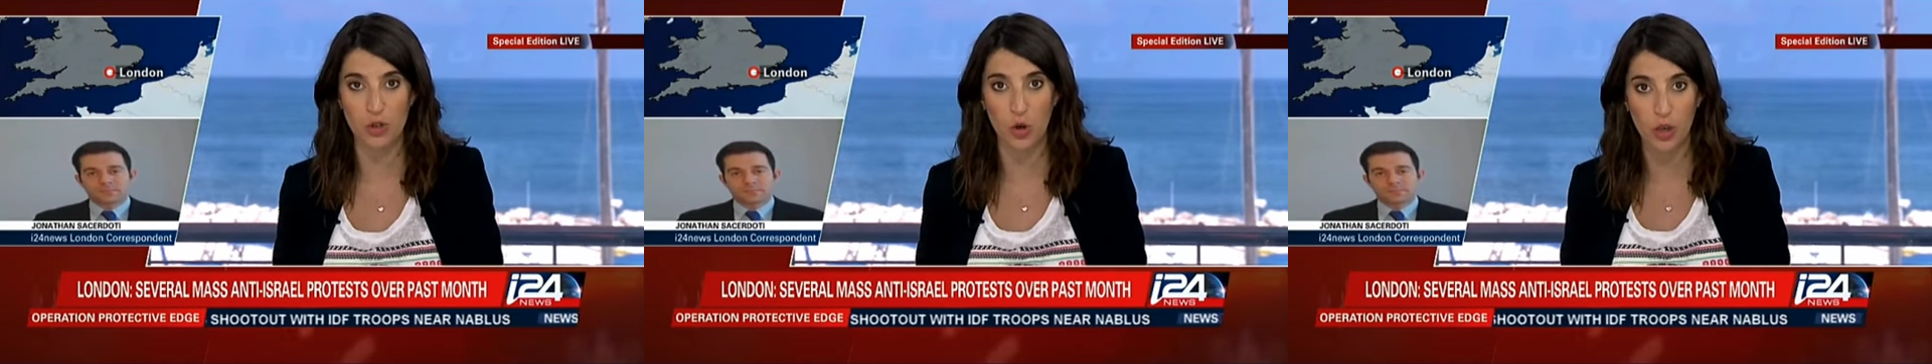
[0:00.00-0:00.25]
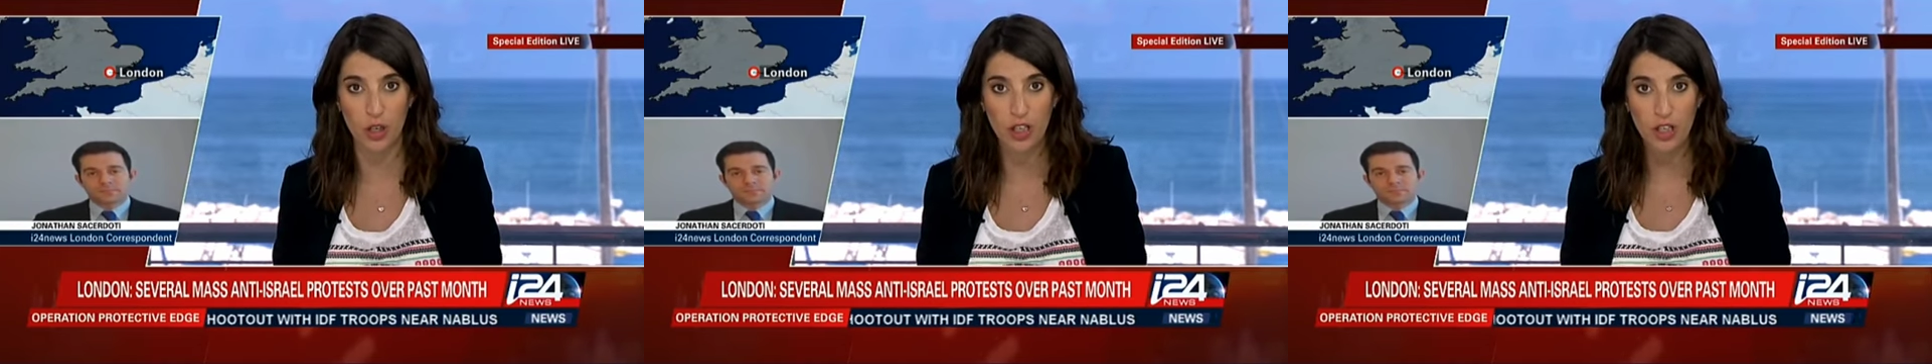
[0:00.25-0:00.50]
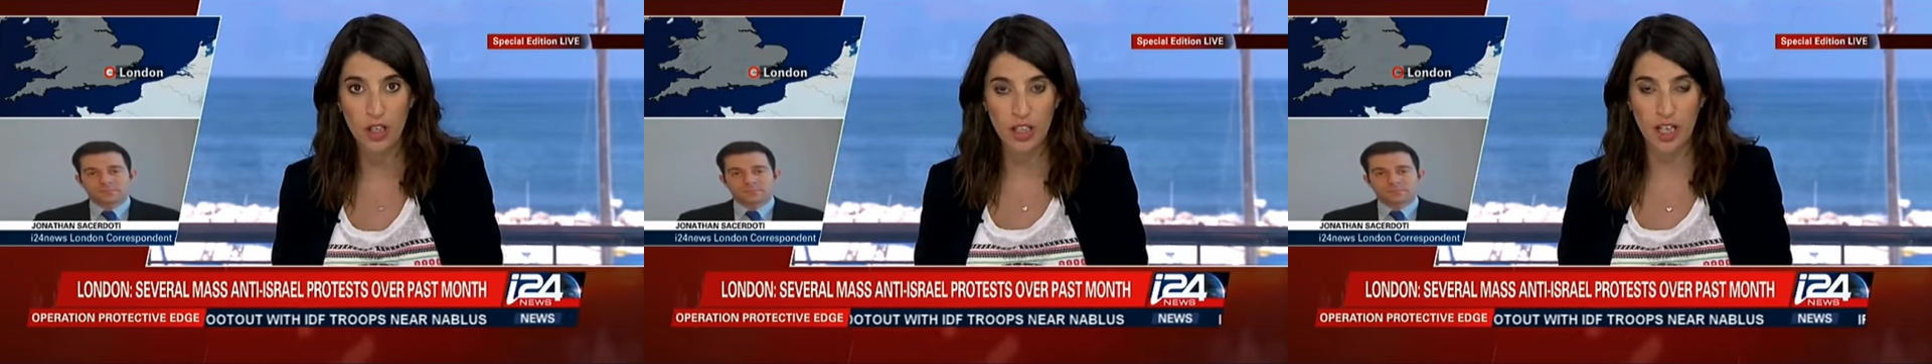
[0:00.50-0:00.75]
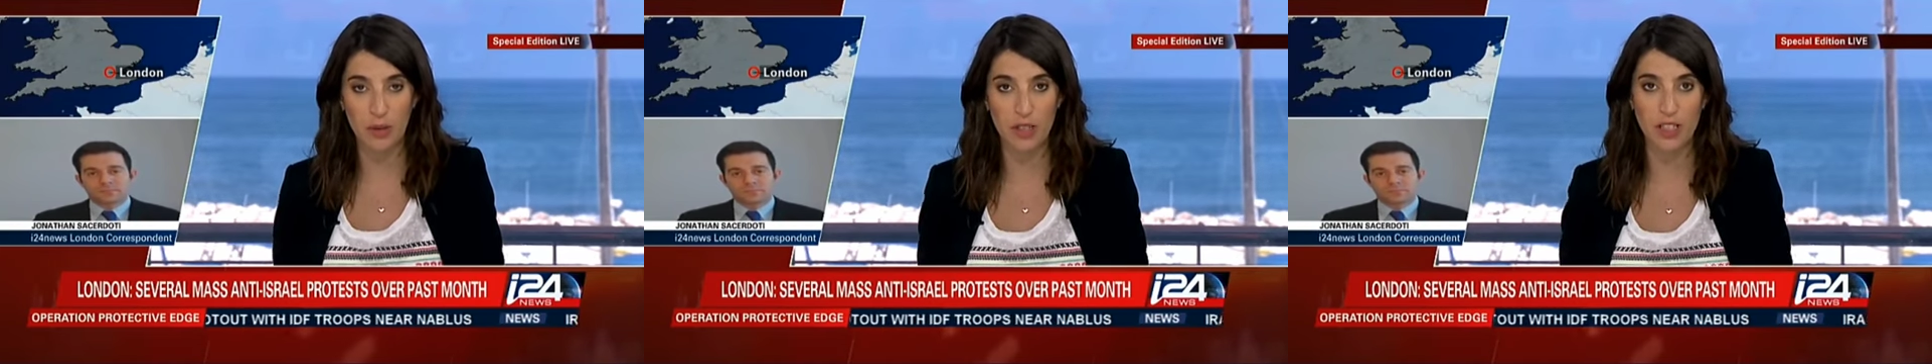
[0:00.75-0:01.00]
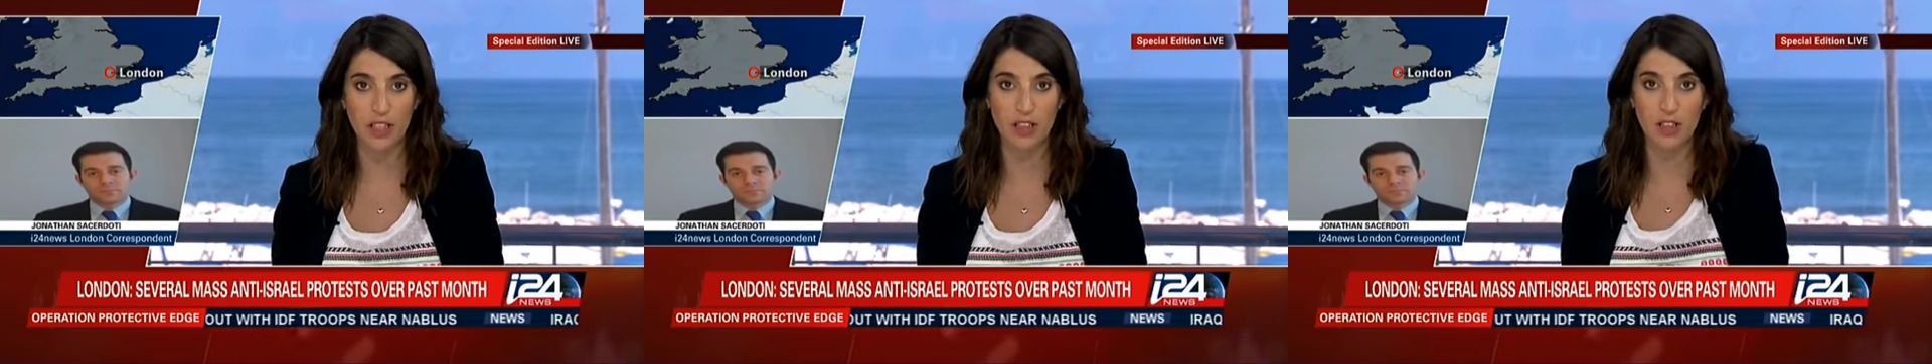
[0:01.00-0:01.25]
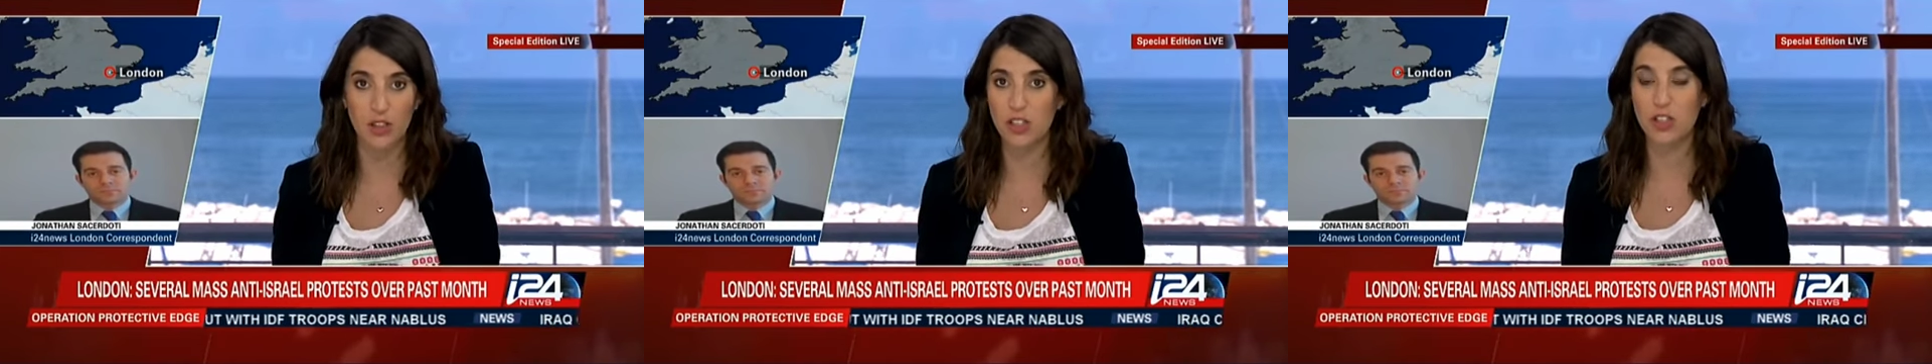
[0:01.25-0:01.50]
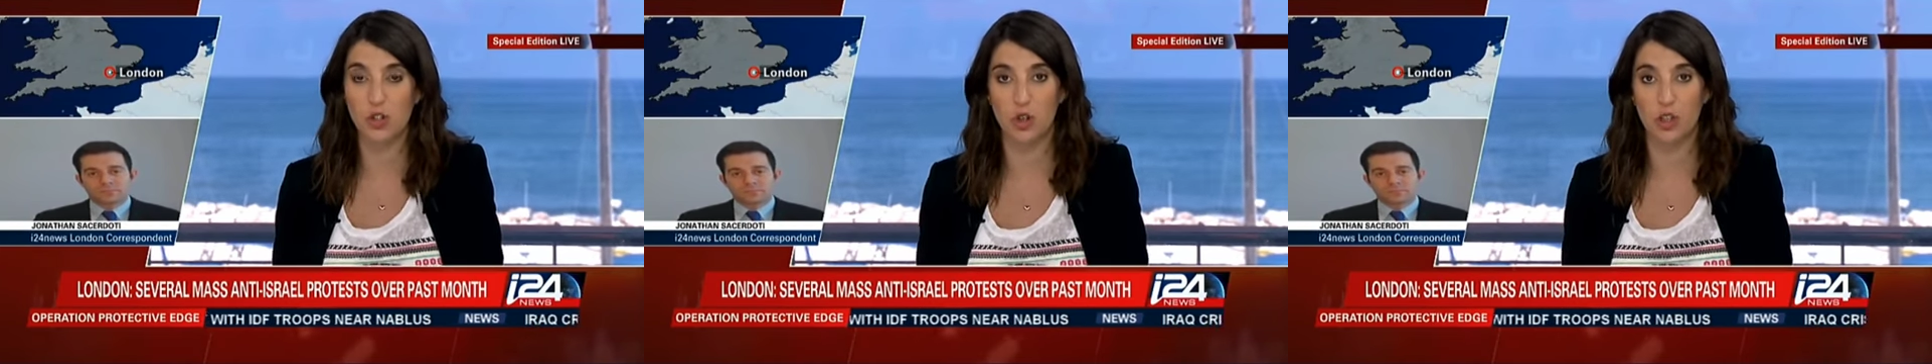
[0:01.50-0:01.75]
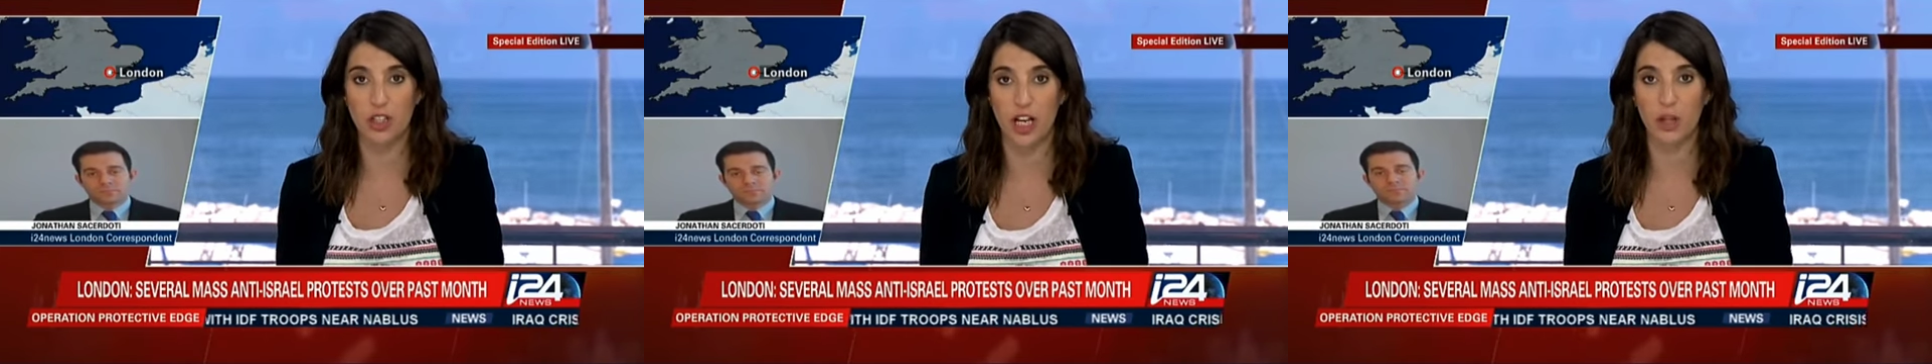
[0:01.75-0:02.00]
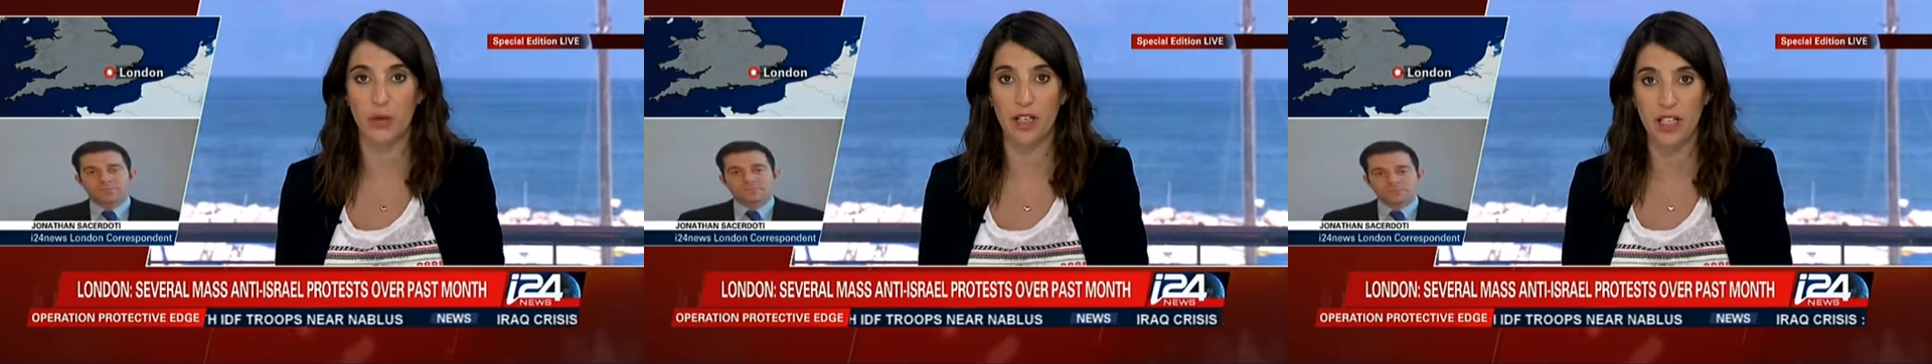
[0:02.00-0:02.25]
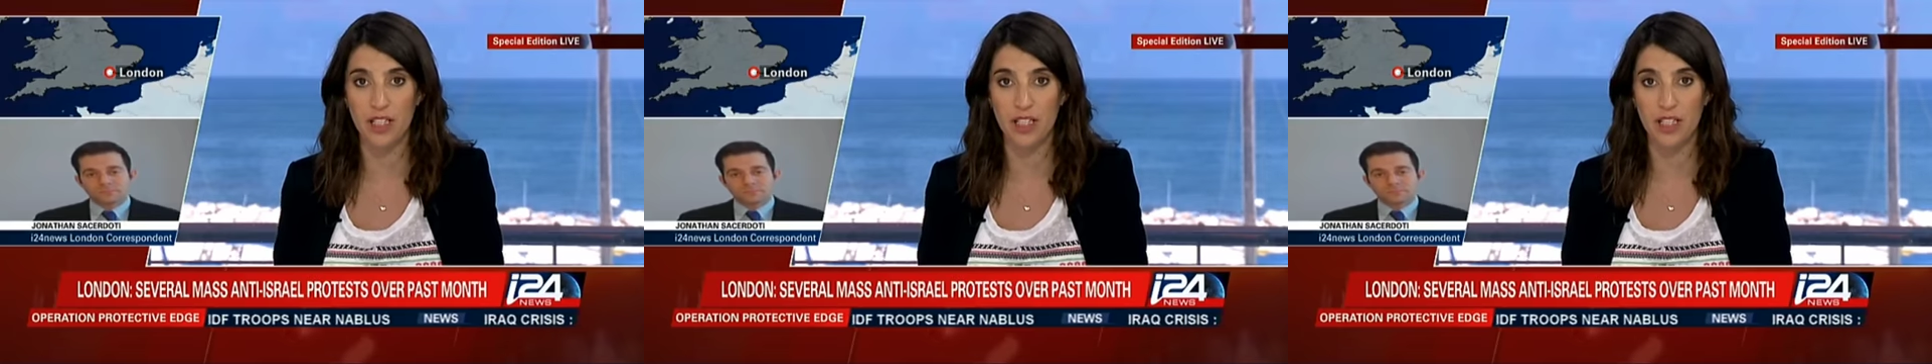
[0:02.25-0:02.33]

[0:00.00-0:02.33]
Or can we say, you know, this is George Galloway,